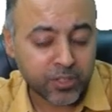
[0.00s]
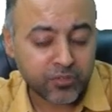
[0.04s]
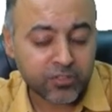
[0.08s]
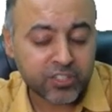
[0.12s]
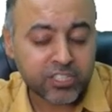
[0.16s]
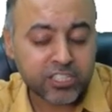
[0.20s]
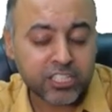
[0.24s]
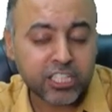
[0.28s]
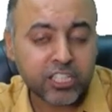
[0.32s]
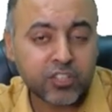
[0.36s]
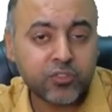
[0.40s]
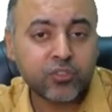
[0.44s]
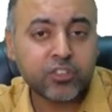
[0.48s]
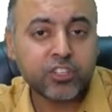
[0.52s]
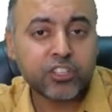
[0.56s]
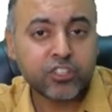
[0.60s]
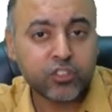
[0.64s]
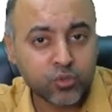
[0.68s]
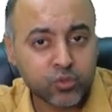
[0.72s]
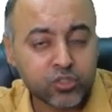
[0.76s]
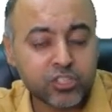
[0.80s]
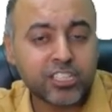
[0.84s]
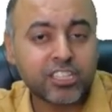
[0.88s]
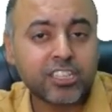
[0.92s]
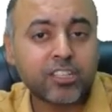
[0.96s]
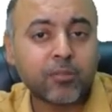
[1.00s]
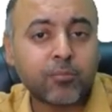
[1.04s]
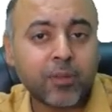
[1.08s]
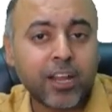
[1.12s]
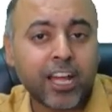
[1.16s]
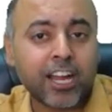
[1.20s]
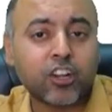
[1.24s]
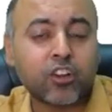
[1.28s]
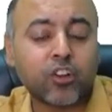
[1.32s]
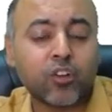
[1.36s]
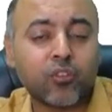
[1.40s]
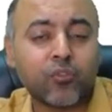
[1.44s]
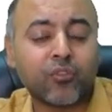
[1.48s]
Previously we are using the
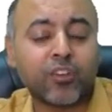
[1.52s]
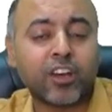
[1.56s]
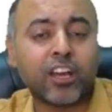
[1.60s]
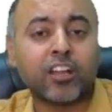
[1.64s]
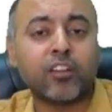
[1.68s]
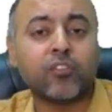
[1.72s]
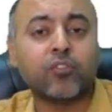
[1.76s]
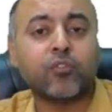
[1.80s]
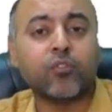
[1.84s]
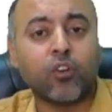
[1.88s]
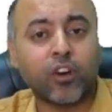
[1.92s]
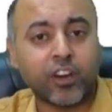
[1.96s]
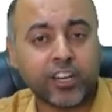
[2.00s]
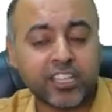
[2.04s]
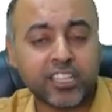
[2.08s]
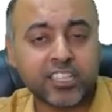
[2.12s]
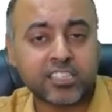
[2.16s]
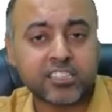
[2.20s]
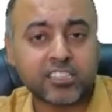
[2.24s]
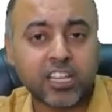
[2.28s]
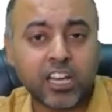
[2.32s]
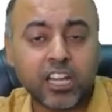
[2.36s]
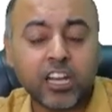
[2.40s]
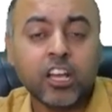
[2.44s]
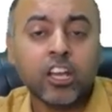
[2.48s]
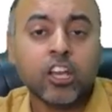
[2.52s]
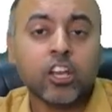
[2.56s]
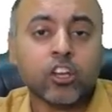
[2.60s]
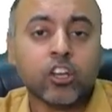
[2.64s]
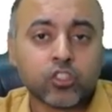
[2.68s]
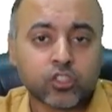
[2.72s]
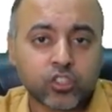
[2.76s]
black top vial for ESR.